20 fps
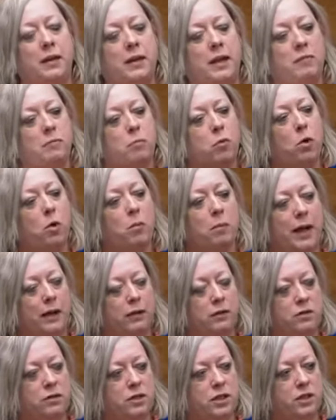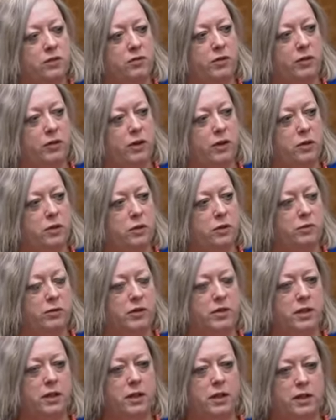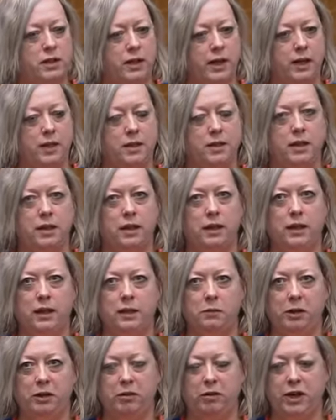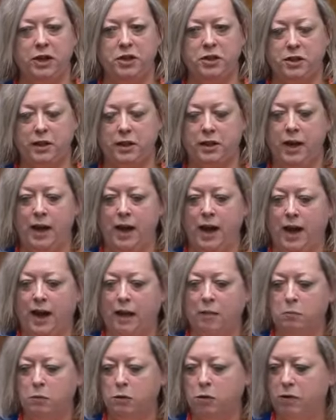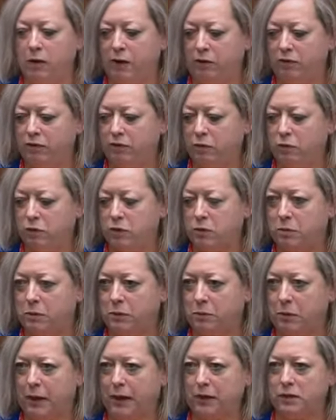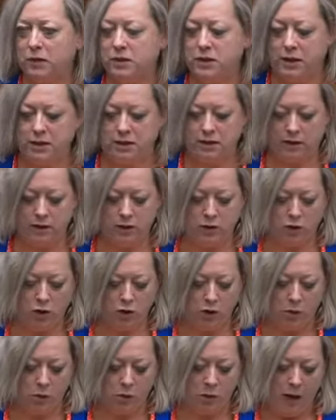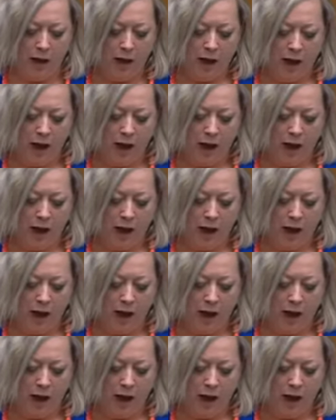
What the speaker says: give more penalties for those who facilitate illegal immigration and more enforcement penalties too.